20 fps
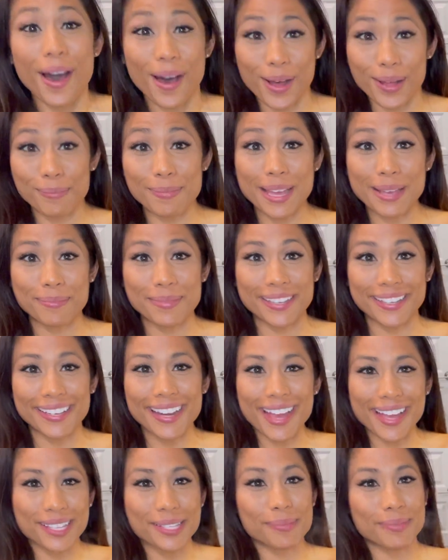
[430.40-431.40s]
All my
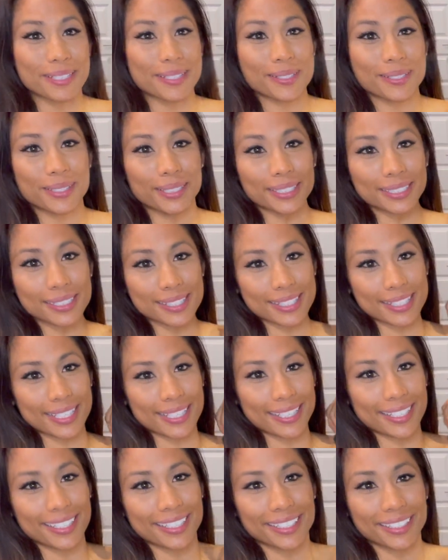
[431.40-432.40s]
meat has been cooked.
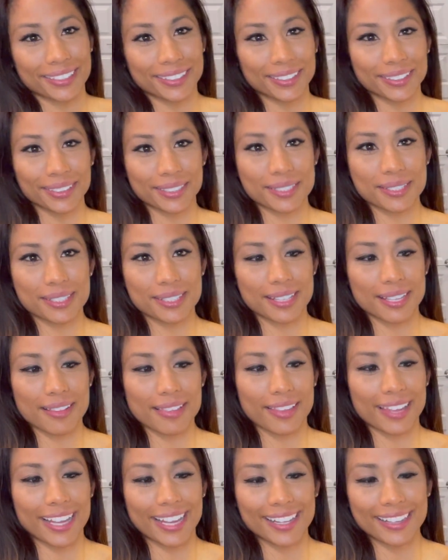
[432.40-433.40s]
See, it looks
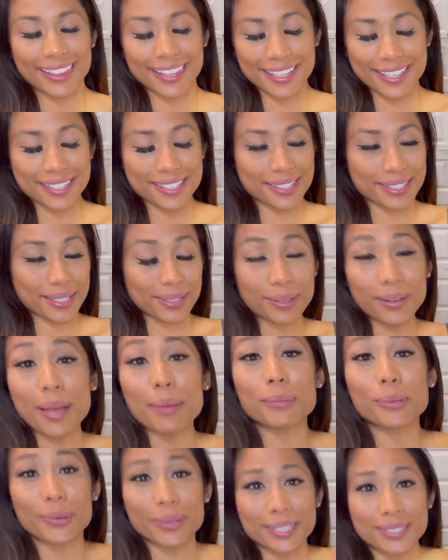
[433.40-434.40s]
like this. So
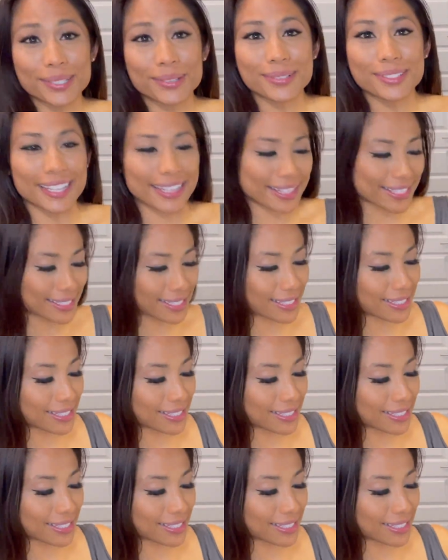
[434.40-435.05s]
I'm going to set this